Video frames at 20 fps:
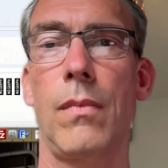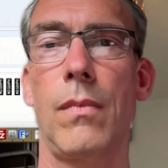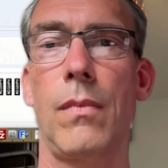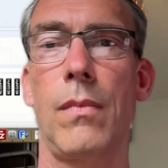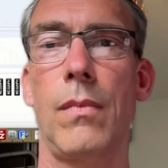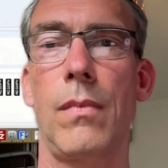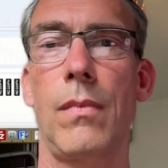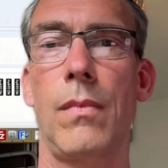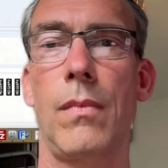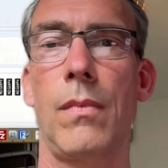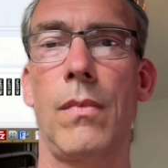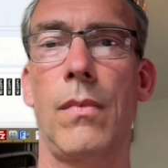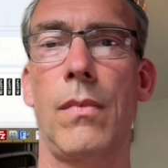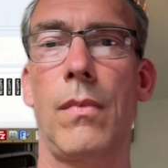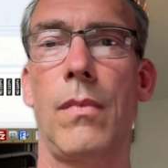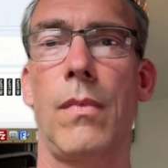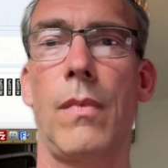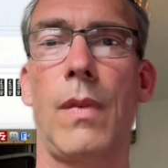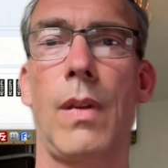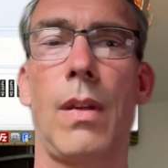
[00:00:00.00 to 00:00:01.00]
piece of
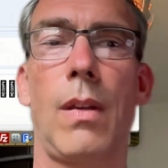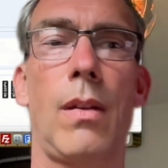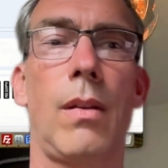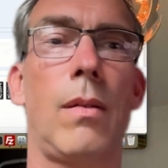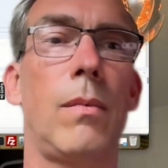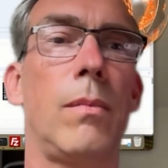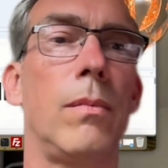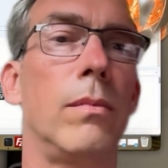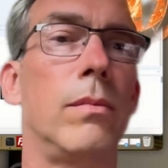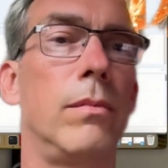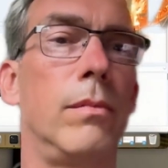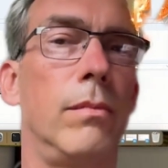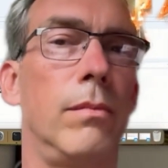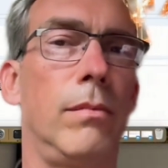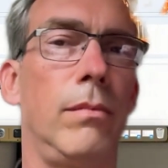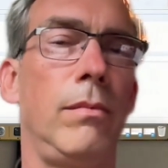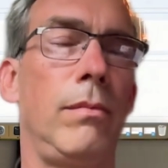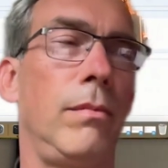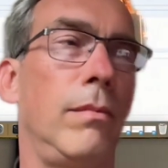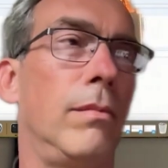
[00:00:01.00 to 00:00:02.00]
software, but all it
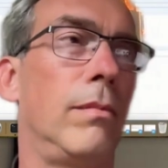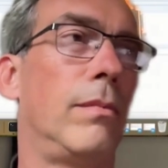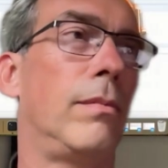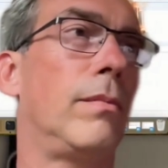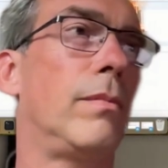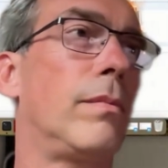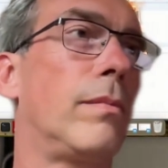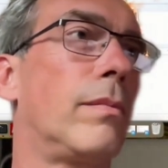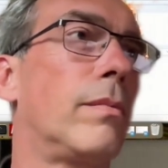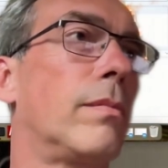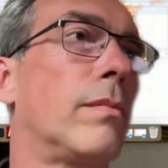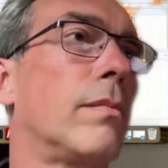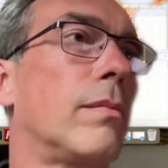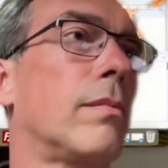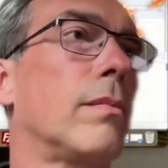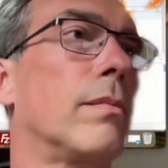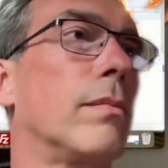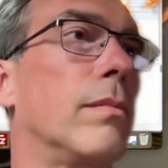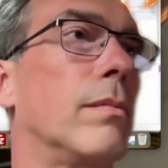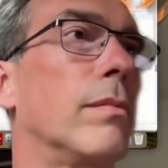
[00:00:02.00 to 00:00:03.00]
did was just
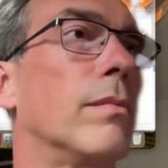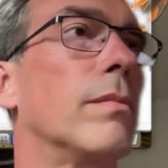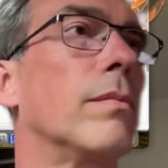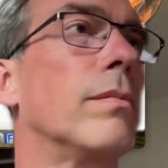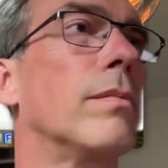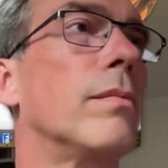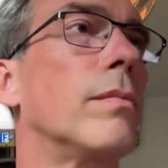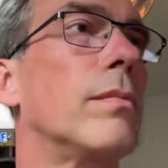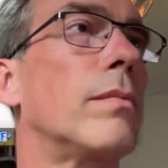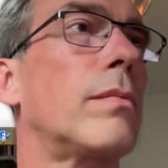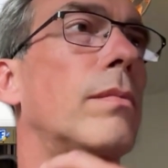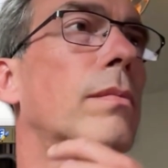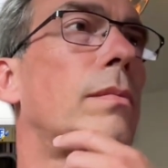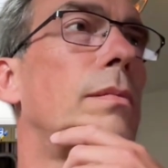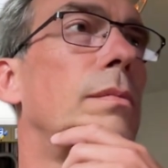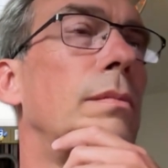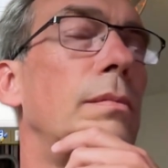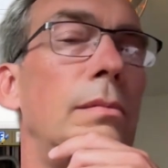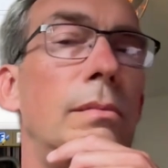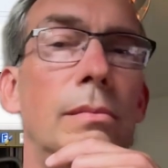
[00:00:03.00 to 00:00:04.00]

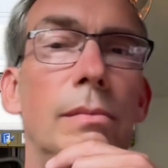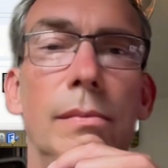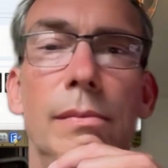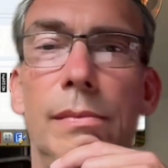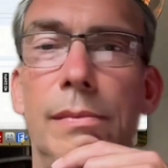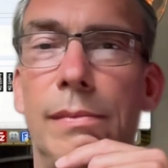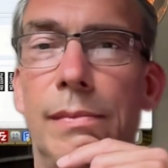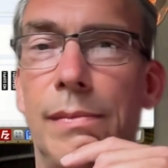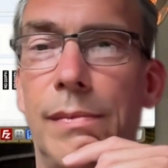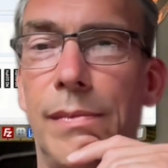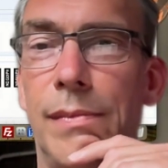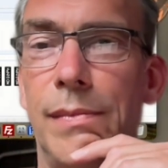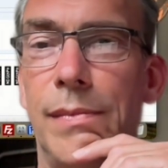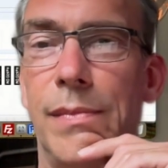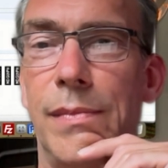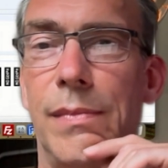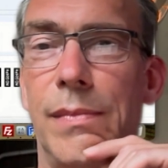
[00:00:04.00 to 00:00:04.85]
curate the fonts.